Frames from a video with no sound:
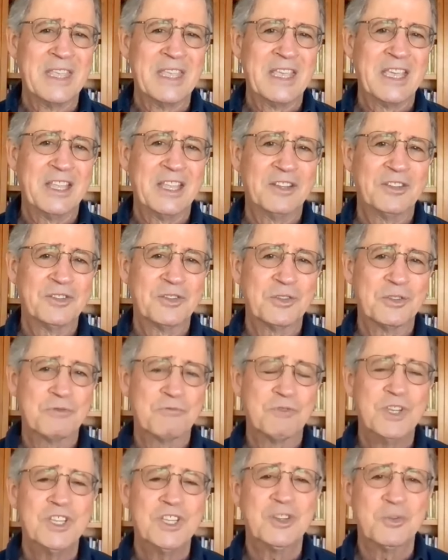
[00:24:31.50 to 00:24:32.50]
And so the
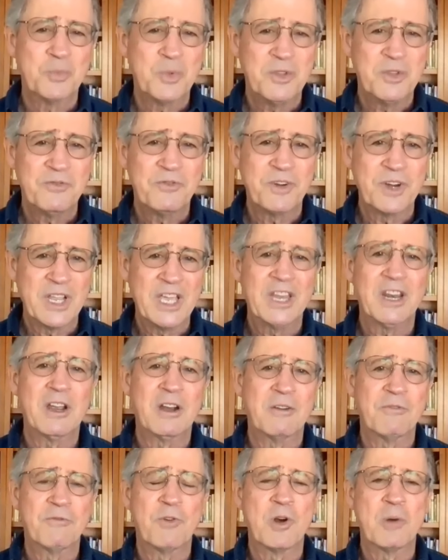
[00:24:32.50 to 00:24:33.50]
reason we forget
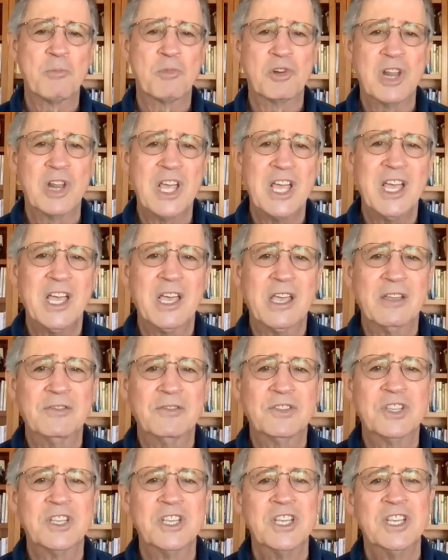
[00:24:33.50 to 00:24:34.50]
our former
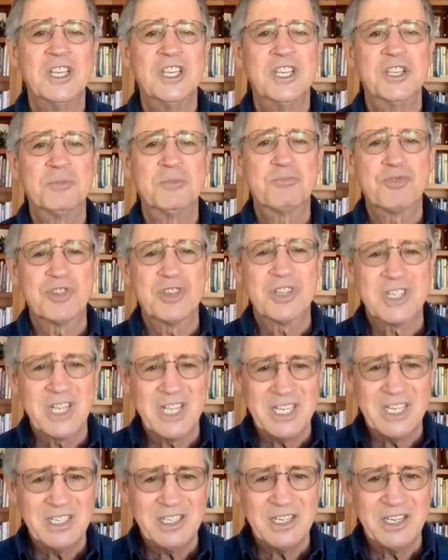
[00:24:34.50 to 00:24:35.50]
lives is
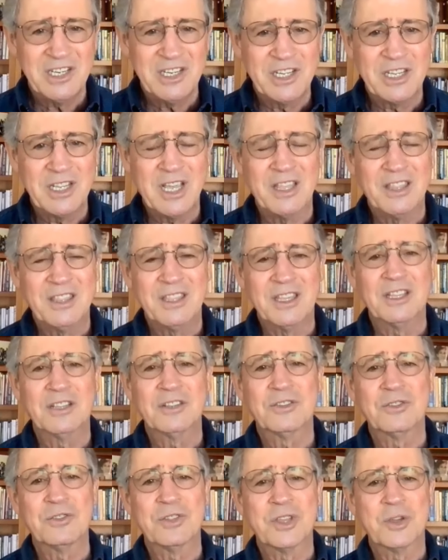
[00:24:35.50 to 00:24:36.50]
precisely, I think,
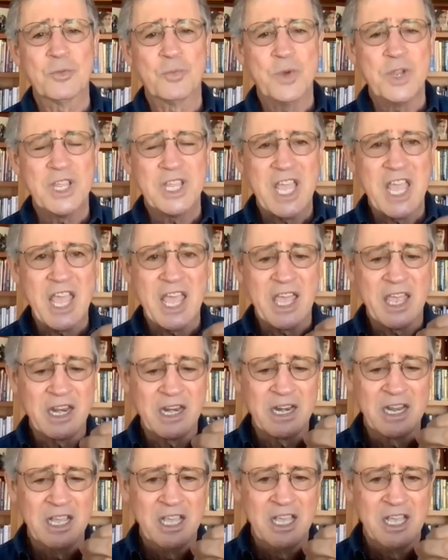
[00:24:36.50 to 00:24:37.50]
so that we
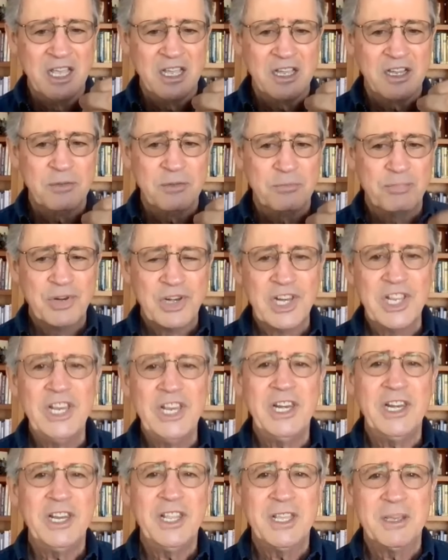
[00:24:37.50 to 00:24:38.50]
can
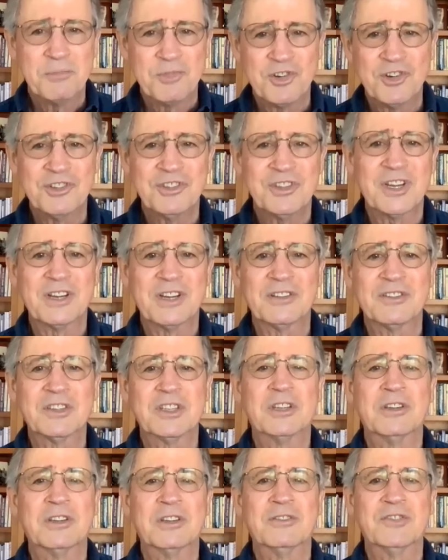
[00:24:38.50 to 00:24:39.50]
completely immerse
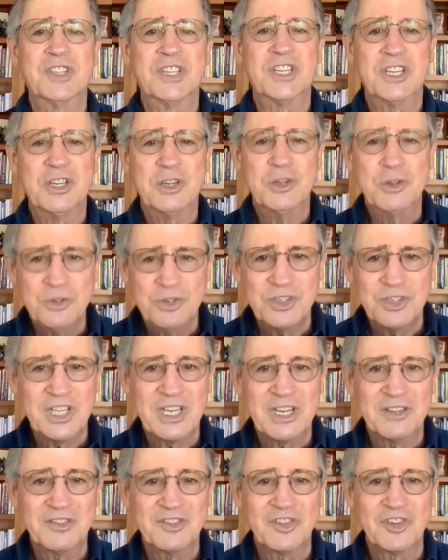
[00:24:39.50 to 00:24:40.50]
ourselves in a new set
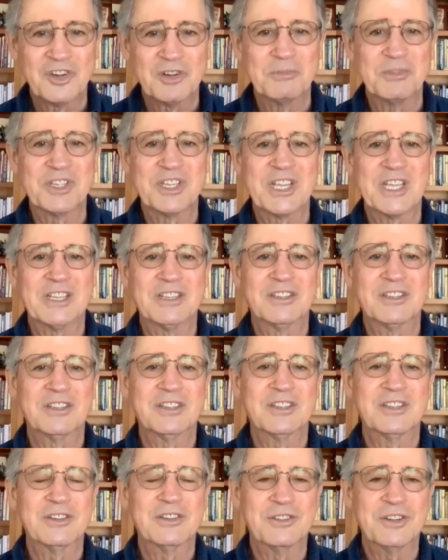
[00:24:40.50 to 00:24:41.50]
of circumstances
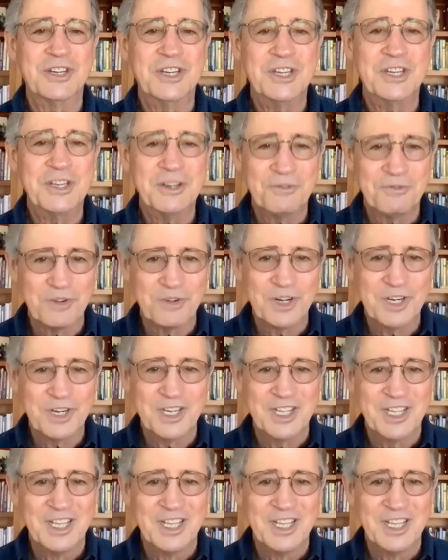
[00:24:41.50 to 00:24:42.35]
that are different.